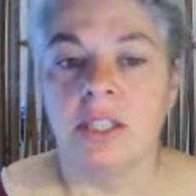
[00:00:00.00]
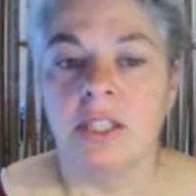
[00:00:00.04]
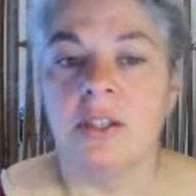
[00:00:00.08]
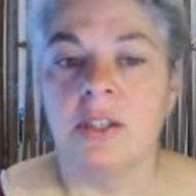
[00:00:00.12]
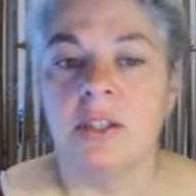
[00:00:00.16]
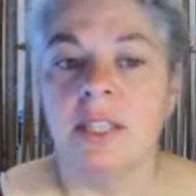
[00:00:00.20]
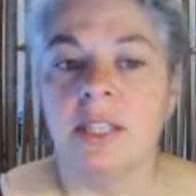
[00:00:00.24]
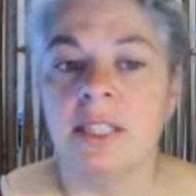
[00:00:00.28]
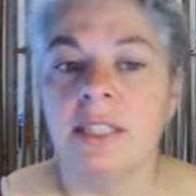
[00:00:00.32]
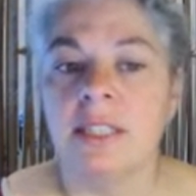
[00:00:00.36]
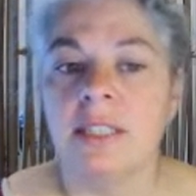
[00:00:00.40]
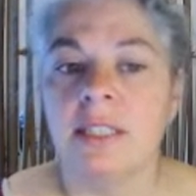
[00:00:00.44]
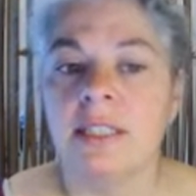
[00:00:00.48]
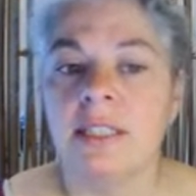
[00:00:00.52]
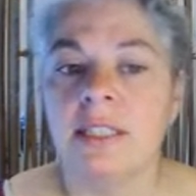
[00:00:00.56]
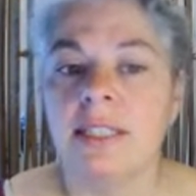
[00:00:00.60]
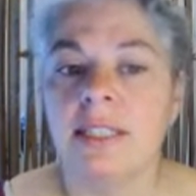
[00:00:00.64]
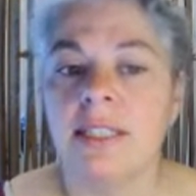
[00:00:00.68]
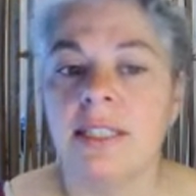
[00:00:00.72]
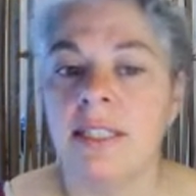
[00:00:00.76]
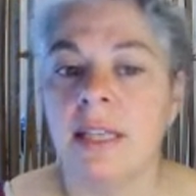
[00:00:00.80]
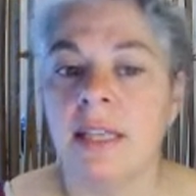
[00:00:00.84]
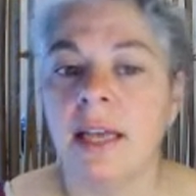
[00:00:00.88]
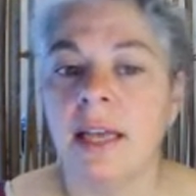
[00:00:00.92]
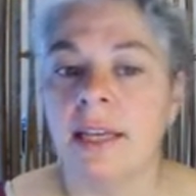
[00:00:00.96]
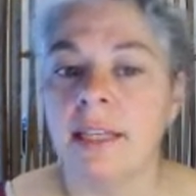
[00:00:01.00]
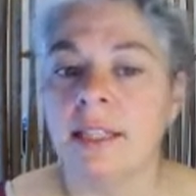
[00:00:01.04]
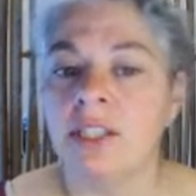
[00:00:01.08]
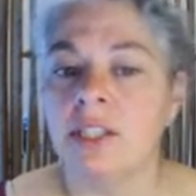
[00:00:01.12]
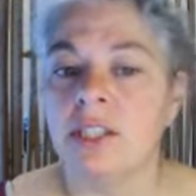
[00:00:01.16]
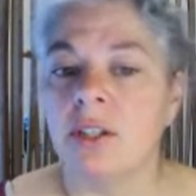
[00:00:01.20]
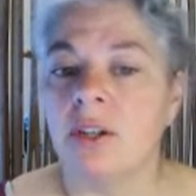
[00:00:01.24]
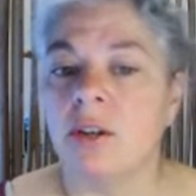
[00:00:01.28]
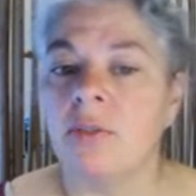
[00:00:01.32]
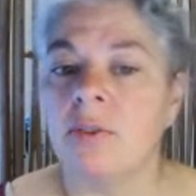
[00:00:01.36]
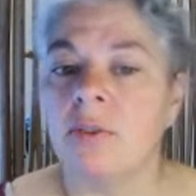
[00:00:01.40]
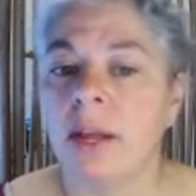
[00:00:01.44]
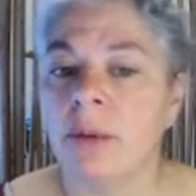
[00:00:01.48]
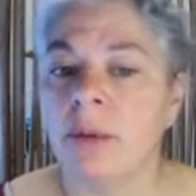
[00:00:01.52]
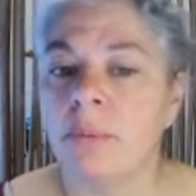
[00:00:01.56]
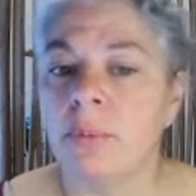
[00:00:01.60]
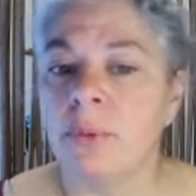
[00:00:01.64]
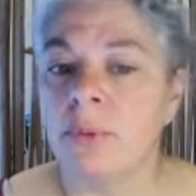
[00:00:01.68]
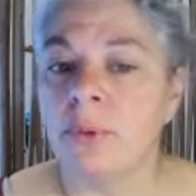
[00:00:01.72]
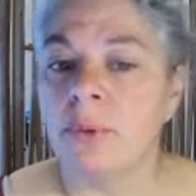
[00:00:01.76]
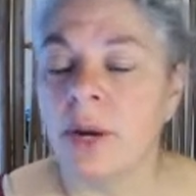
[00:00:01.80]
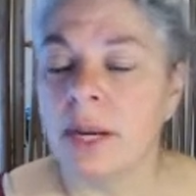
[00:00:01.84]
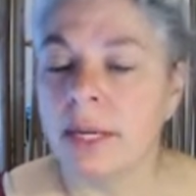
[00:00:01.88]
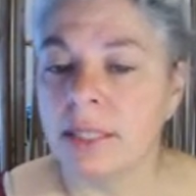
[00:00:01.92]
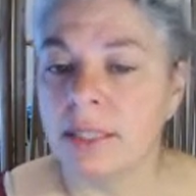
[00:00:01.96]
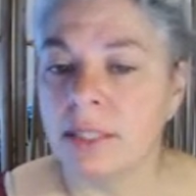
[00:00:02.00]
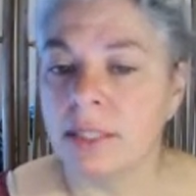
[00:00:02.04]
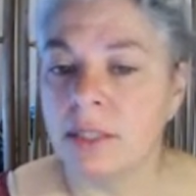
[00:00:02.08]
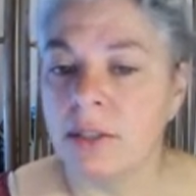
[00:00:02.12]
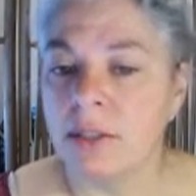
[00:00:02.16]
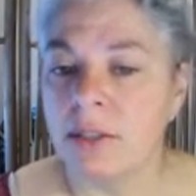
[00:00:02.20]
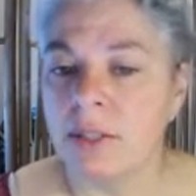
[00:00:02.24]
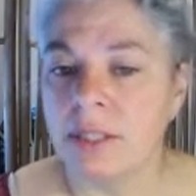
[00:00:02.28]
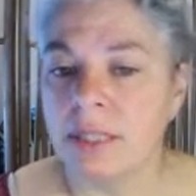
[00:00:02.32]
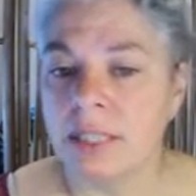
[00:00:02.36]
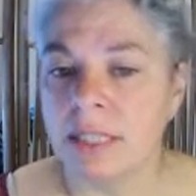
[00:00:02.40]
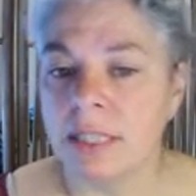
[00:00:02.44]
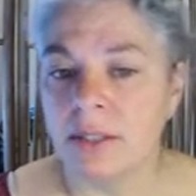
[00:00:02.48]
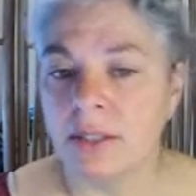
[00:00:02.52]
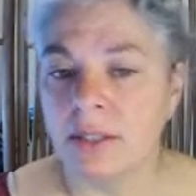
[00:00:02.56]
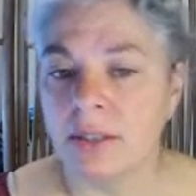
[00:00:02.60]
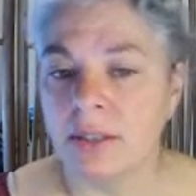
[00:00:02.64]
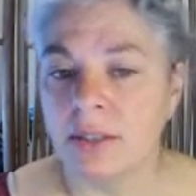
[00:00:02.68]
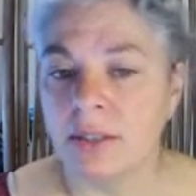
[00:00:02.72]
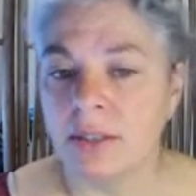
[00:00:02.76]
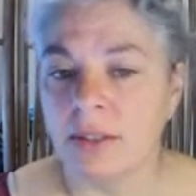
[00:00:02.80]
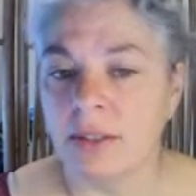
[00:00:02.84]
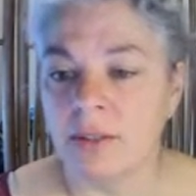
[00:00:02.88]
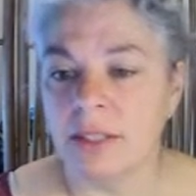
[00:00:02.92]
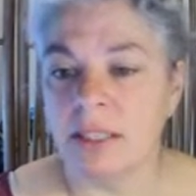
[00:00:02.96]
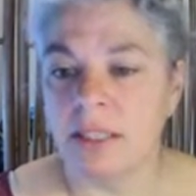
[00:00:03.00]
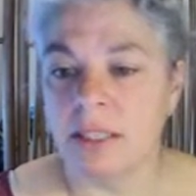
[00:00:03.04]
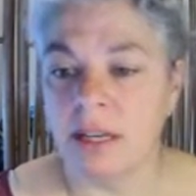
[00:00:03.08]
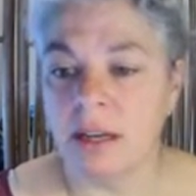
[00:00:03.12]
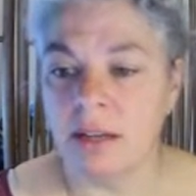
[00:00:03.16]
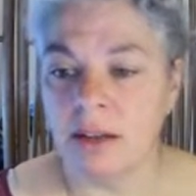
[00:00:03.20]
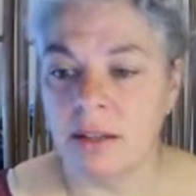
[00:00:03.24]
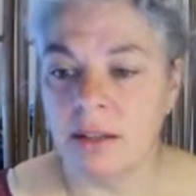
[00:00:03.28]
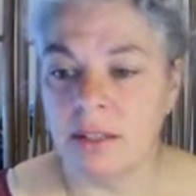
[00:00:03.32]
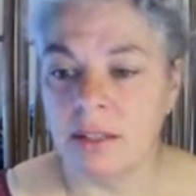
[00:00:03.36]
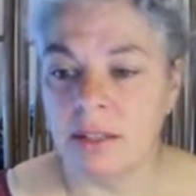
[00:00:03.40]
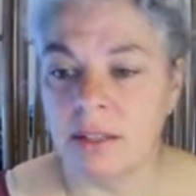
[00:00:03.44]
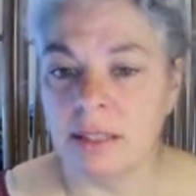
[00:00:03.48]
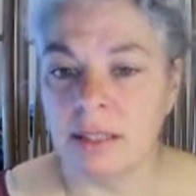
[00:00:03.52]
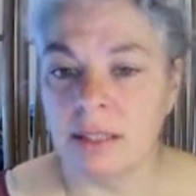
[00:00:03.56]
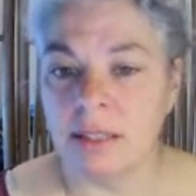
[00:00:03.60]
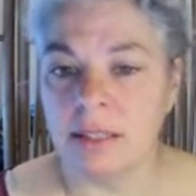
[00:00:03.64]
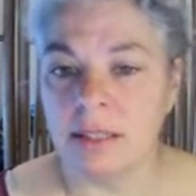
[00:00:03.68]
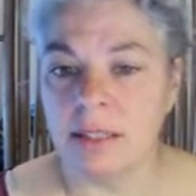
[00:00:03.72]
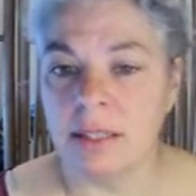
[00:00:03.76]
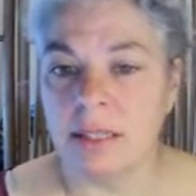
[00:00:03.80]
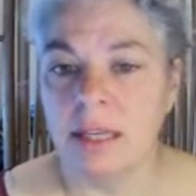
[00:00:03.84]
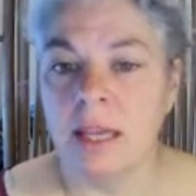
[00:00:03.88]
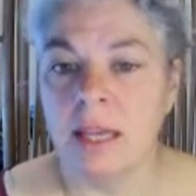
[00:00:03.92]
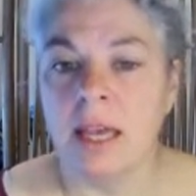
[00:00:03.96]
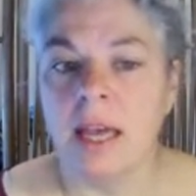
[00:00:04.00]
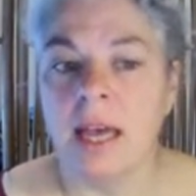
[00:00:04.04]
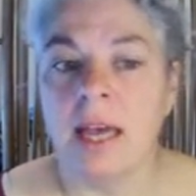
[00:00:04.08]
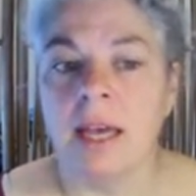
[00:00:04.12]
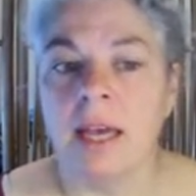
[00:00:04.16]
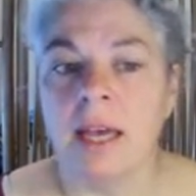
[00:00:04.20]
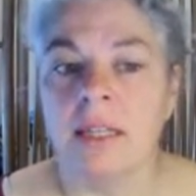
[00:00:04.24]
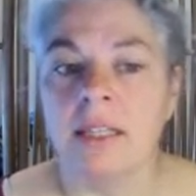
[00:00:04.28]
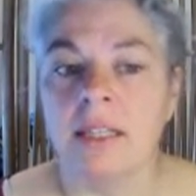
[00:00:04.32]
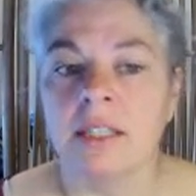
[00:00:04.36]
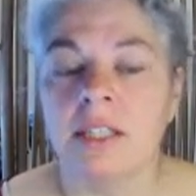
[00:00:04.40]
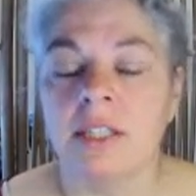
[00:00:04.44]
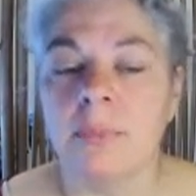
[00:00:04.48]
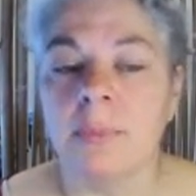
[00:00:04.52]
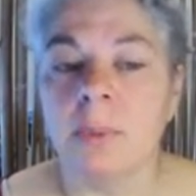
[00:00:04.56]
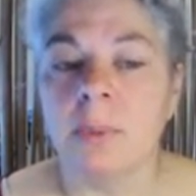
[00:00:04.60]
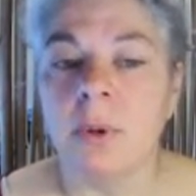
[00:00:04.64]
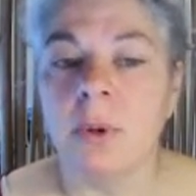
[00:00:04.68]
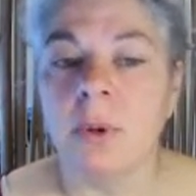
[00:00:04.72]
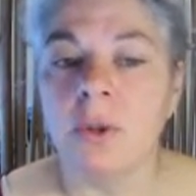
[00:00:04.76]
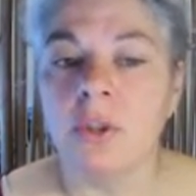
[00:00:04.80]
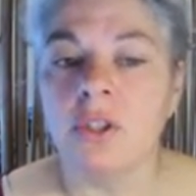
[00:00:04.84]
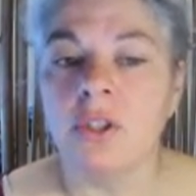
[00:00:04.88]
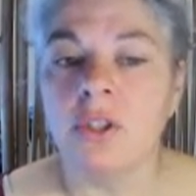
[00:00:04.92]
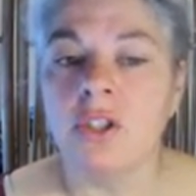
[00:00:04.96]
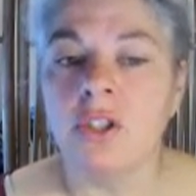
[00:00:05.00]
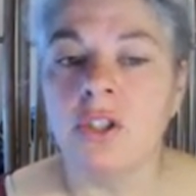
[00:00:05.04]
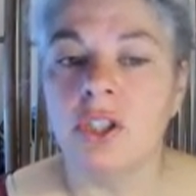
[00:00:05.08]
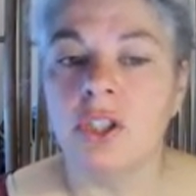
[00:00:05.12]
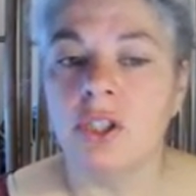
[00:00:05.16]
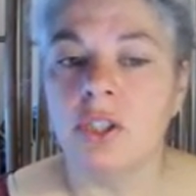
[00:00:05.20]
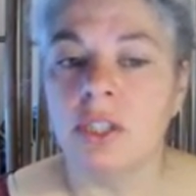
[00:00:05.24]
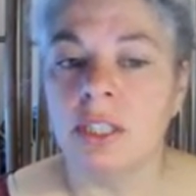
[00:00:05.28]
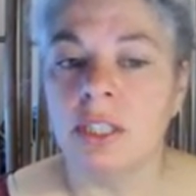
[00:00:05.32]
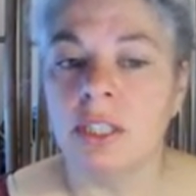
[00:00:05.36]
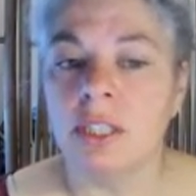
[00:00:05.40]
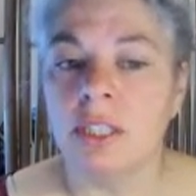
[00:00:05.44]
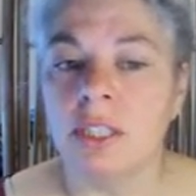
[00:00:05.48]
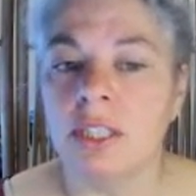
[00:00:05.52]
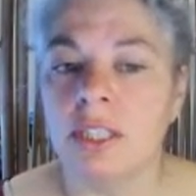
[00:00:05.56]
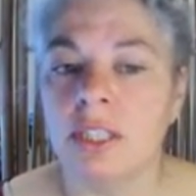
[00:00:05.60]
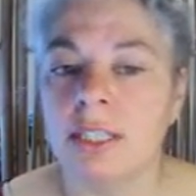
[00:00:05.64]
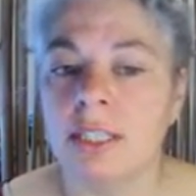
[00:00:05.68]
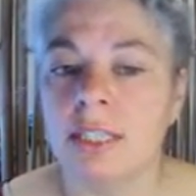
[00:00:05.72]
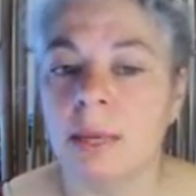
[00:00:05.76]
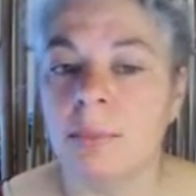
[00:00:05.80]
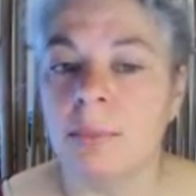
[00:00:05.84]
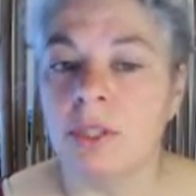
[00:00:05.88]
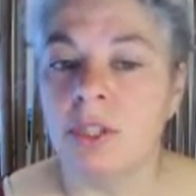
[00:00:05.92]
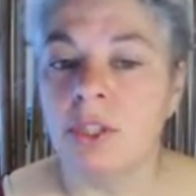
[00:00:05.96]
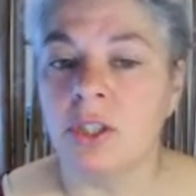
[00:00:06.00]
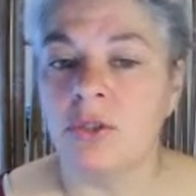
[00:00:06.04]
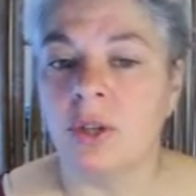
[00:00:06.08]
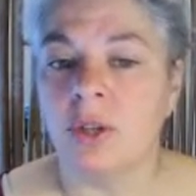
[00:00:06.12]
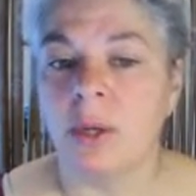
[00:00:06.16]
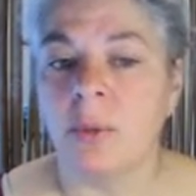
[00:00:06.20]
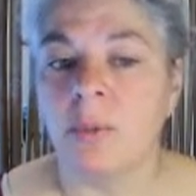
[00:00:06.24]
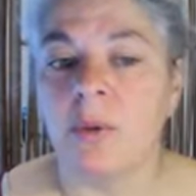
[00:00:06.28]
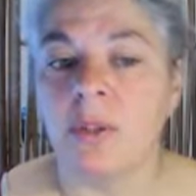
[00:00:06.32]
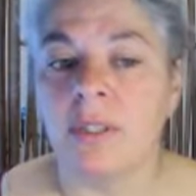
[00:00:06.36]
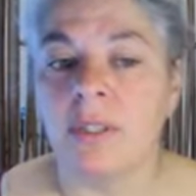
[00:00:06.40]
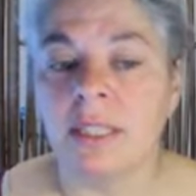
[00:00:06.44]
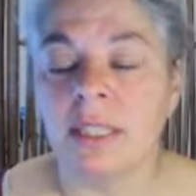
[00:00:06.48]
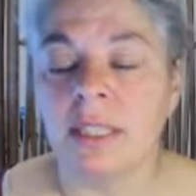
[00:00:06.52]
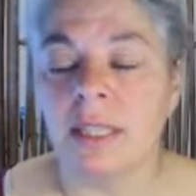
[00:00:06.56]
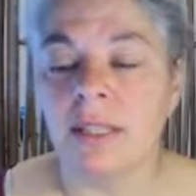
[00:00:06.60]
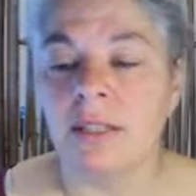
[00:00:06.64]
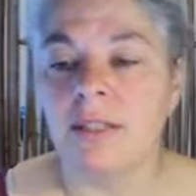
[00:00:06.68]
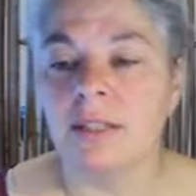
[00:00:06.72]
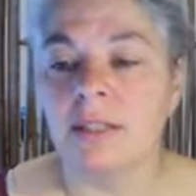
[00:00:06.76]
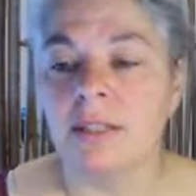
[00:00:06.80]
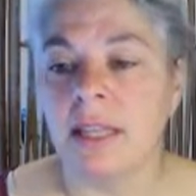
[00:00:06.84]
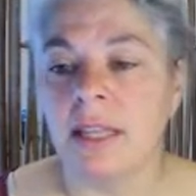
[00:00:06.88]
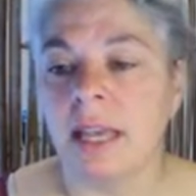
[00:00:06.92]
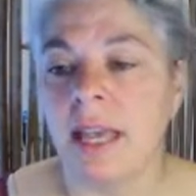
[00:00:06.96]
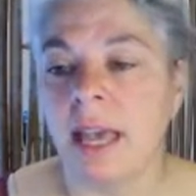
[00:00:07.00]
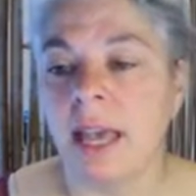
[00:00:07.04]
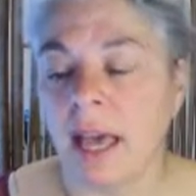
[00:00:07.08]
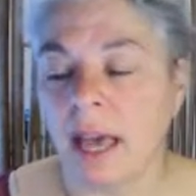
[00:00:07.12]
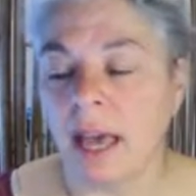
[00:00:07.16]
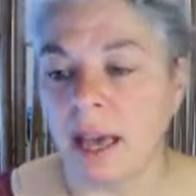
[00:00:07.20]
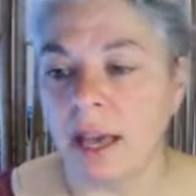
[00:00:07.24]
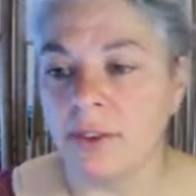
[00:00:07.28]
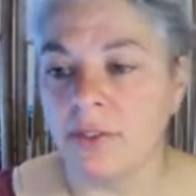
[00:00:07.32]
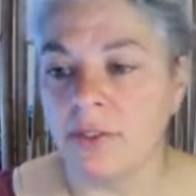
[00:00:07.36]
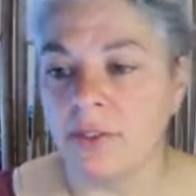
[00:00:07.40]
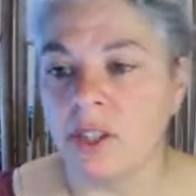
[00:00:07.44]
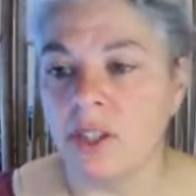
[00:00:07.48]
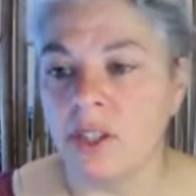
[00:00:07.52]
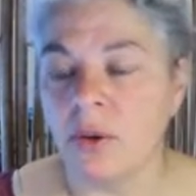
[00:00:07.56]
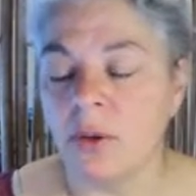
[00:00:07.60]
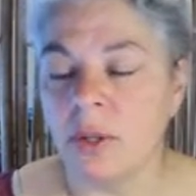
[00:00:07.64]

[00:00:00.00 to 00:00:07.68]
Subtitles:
So this is designed around practical skills and tasks, and it supports students to demonstrate what skills they have.